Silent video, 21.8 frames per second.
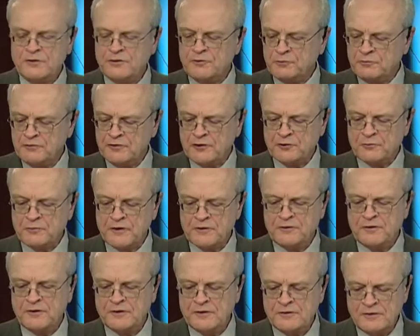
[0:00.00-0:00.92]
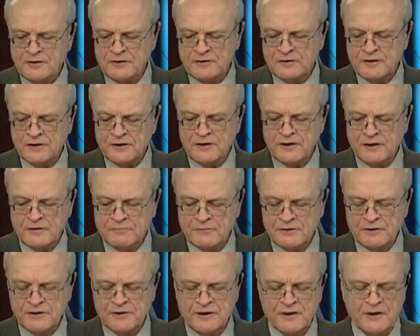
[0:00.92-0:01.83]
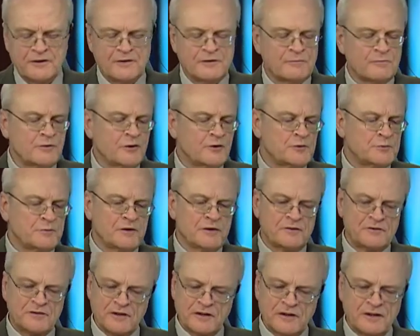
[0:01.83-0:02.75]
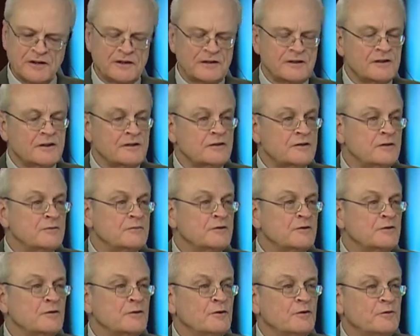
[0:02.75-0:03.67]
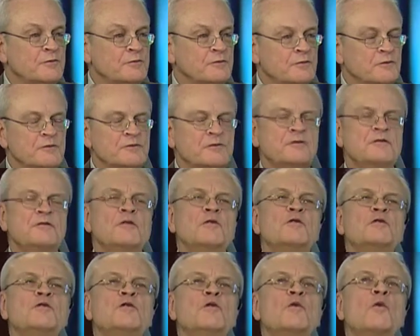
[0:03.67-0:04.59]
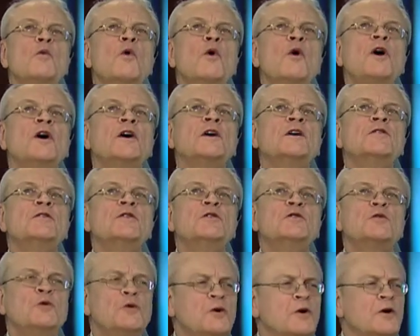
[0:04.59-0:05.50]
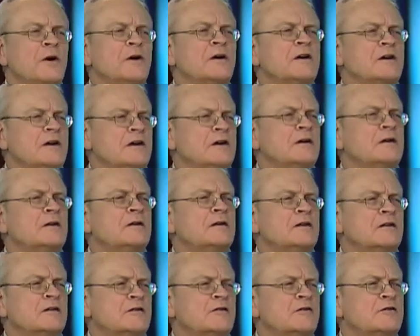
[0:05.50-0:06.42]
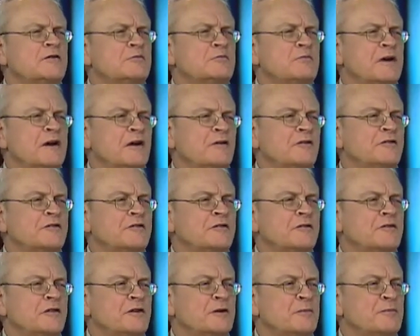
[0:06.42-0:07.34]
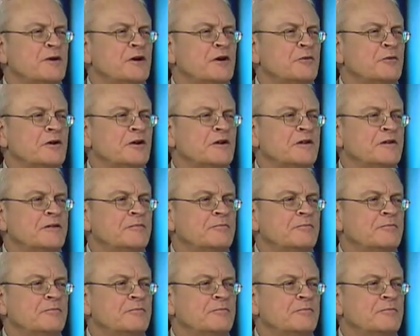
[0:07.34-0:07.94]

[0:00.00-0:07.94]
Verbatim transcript: I know there's, there's one thing you, you can't really get it at Roche Brothers, you can't get it even at Whole Foods. Mm -hmm. You, you walk in the door, mm -hmm. it smells like a bakery.